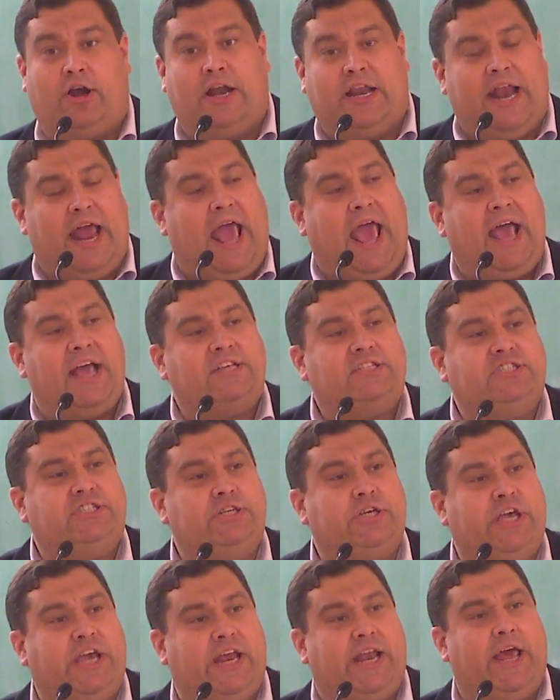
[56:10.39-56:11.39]
and it has
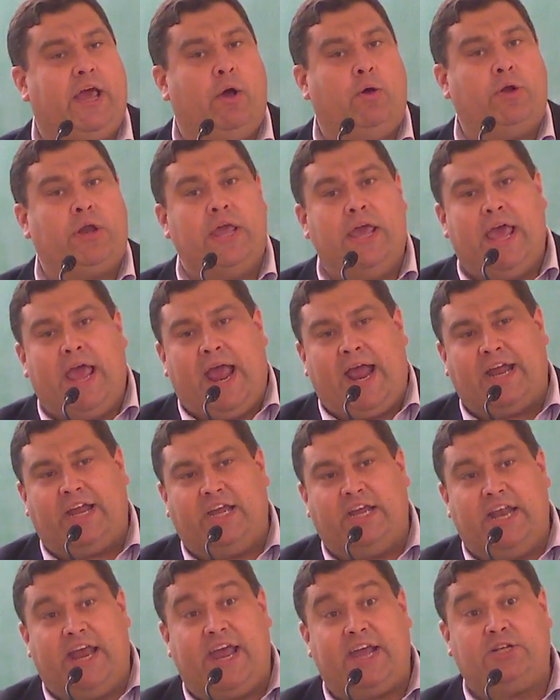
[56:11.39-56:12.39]
to get out and
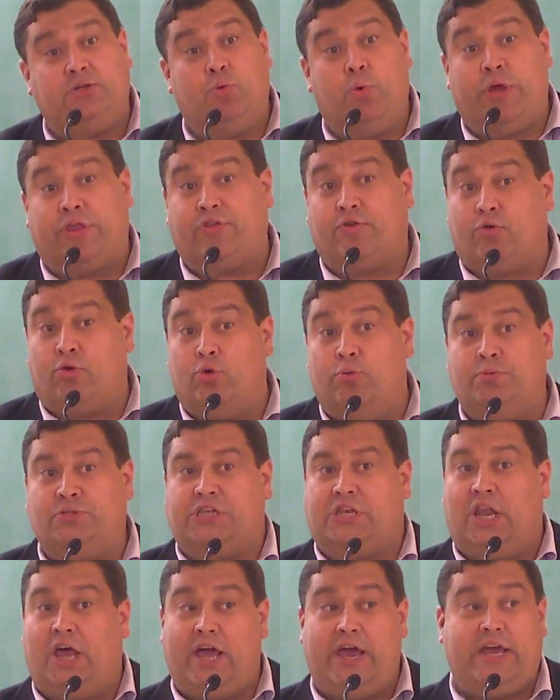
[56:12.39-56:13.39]
connect with
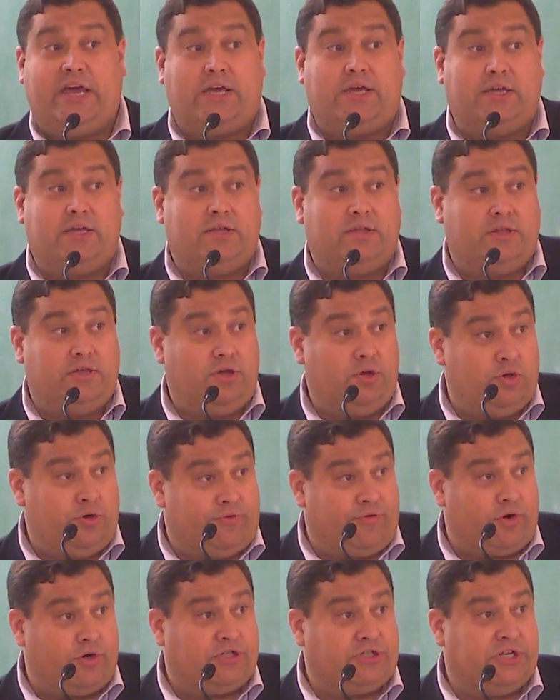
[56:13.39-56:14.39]
groups like the
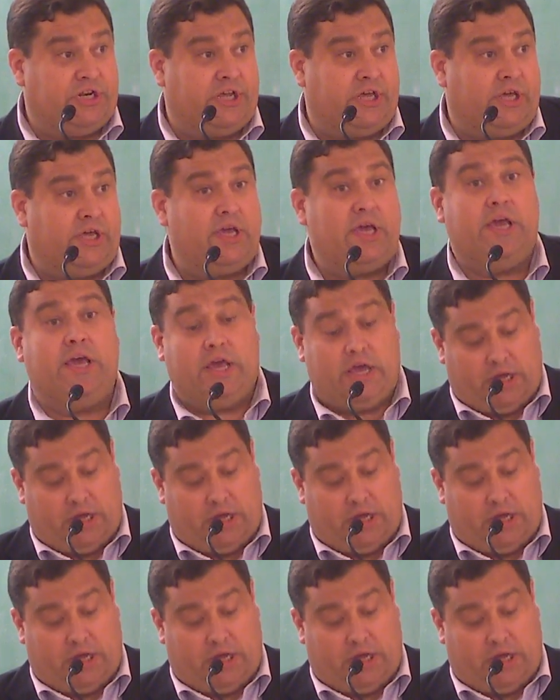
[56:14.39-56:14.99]
university,